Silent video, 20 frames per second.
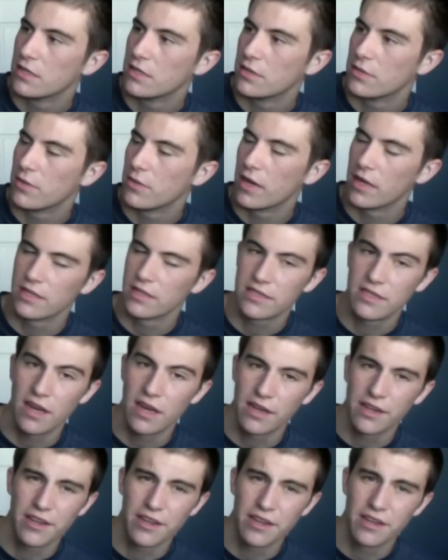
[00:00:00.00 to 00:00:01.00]
Well, it's
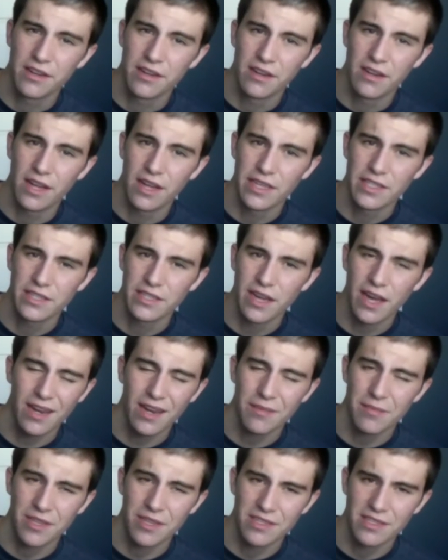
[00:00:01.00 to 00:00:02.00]
not good at all. I, I
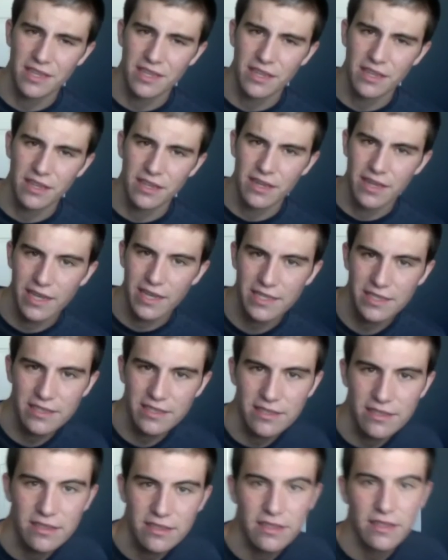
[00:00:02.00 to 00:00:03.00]
didn't mean to say good.
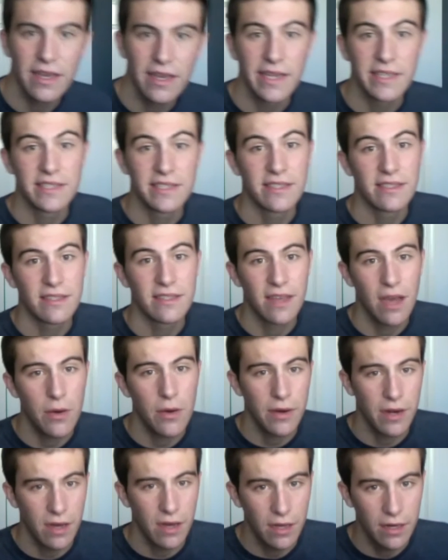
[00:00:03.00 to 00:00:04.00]
It's it's
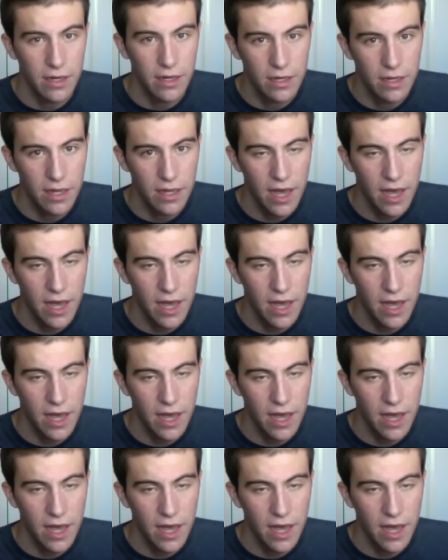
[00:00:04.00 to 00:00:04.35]
going on.